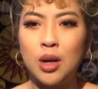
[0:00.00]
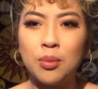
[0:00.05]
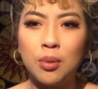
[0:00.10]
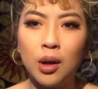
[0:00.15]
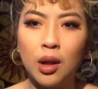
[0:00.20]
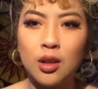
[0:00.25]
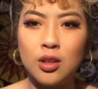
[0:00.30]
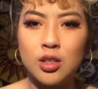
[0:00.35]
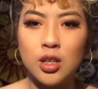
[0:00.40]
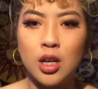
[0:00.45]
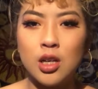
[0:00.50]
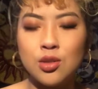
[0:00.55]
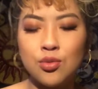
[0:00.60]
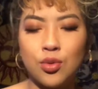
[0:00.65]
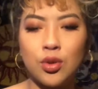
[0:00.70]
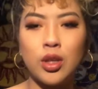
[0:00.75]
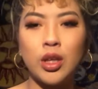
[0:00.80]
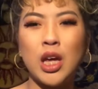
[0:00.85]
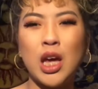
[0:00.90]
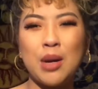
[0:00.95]
apologize
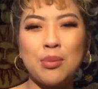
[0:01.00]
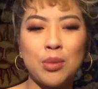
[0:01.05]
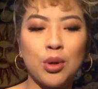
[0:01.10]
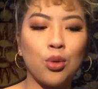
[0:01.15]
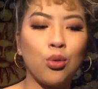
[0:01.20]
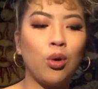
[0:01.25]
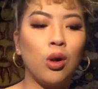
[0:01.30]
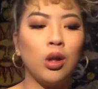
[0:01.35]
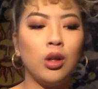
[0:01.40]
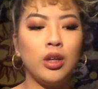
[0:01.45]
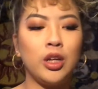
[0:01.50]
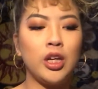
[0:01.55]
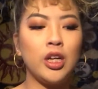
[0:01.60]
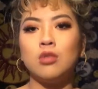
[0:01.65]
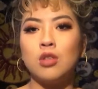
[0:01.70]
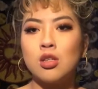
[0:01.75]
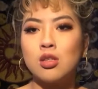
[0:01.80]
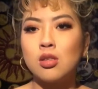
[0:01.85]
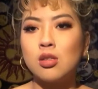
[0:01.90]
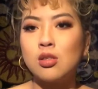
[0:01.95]
for the camera quality.
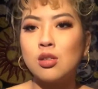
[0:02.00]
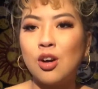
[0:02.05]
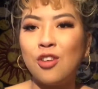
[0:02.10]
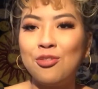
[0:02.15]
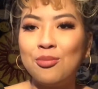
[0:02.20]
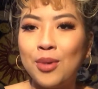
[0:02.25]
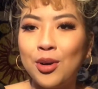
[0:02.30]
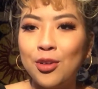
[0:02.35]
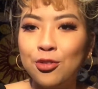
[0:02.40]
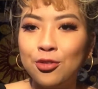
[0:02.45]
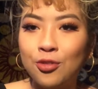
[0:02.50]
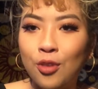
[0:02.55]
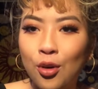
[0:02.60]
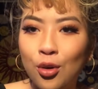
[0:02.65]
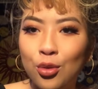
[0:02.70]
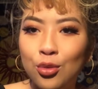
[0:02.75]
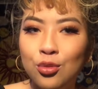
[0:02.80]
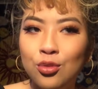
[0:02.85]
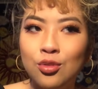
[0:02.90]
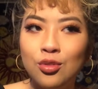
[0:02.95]
This is off my
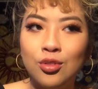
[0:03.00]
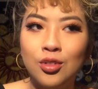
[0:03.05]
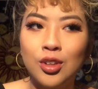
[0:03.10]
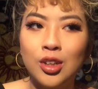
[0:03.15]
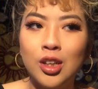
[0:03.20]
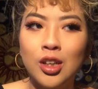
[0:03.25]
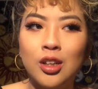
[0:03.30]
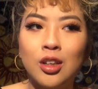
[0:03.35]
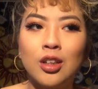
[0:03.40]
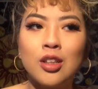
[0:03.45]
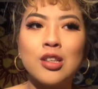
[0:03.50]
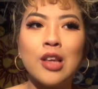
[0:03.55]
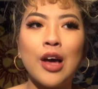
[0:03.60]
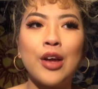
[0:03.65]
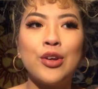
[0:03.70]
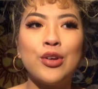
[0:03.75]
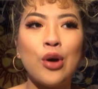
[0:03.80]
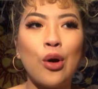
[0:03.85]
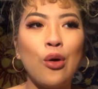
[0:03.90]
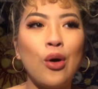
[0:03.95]
phone because I
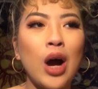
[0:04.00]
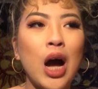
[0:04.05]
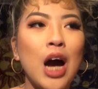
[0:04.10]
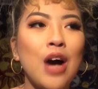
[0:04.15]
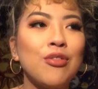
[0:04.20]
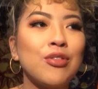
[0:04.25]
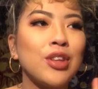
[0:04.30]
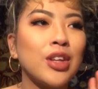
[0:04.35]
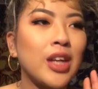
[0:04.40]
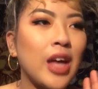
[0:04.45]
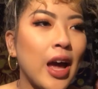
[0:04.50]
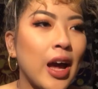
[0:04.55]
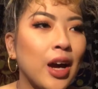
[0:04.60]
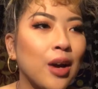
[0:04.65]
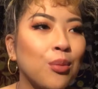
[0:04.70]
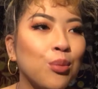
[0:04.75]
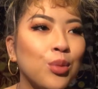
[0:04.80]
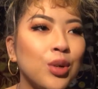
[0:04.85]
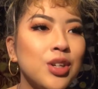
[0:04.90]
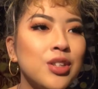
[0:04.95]
don't have the
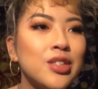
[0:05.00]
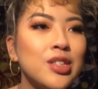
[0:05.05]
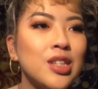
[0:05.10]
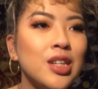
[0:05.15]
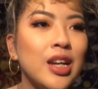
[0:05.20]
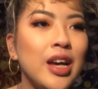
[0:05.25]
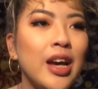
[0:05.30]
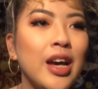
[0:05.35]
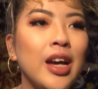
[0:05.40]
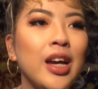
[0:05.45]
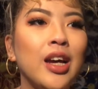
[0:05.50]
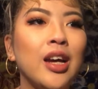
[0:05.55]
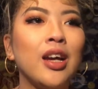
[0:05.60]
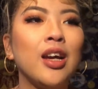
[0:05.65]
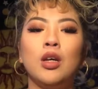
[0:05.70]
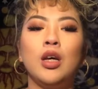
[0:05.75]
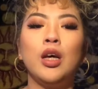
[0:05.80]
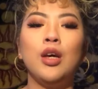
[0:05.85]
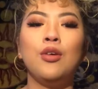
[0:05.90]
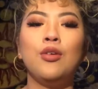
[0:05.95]
camera today.
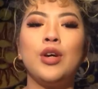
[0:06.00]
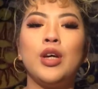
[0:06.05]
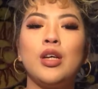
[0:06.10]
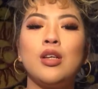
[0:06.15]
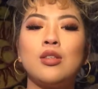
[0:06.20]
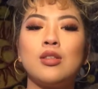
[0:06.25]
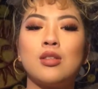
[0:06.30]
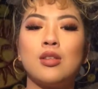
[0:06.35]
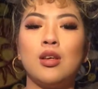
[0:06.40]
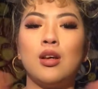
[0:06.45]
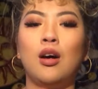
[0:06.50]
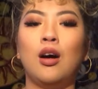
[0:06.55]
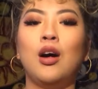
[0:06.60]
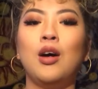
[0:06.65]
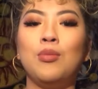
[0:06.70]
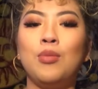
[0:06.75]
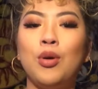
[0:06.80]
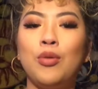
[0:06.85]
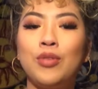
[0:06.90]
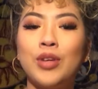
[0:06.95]
Anyways,
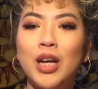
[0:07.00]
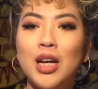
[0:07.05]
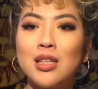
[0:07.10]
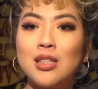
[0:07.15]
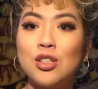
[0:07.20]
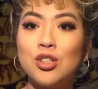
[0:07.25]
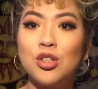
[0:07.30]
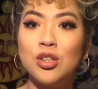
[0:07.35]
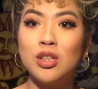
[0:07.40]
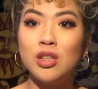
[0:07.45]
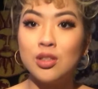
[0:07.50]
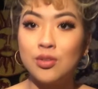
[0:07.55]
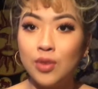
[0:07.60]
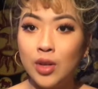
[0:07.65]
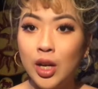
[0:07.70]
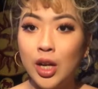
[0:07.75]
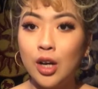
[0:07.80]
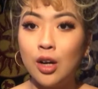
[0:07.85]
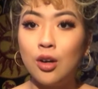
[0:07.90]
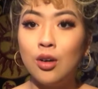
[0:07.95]
hope you guys enjoy this
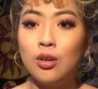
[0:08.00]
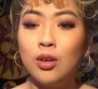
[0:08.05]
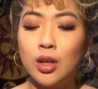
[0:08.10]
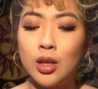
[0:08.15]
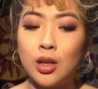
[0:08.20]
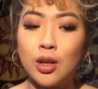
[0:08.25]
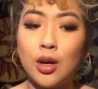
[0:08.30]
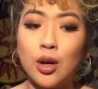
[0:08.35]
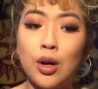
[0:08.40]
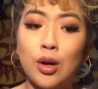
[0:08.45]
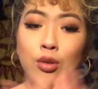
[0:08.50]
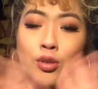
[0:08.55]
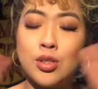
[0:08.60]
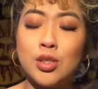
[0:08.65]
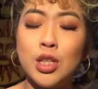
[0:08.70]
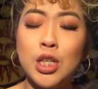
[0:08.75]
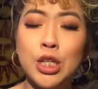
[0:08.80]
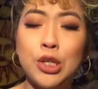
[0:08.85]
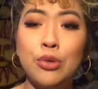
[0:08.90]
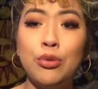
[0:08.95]
video, and I'll
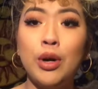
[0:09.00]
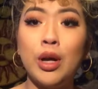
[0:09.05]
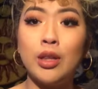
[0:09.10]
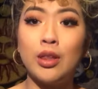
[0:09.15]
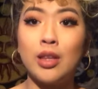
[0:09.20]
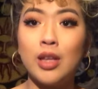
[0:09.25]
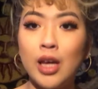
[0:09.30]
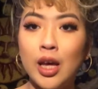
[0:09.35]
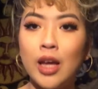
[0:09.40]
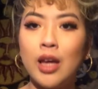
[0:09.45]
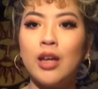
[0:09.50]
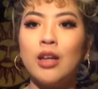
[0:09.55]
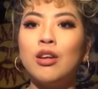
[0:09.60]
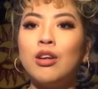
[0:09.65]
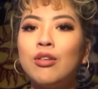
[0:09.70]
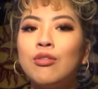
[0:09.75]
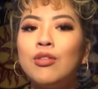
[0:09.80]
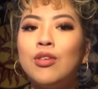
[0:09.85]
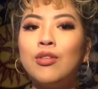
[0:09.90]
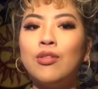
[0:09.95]
see you at the end
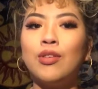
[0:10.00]
of the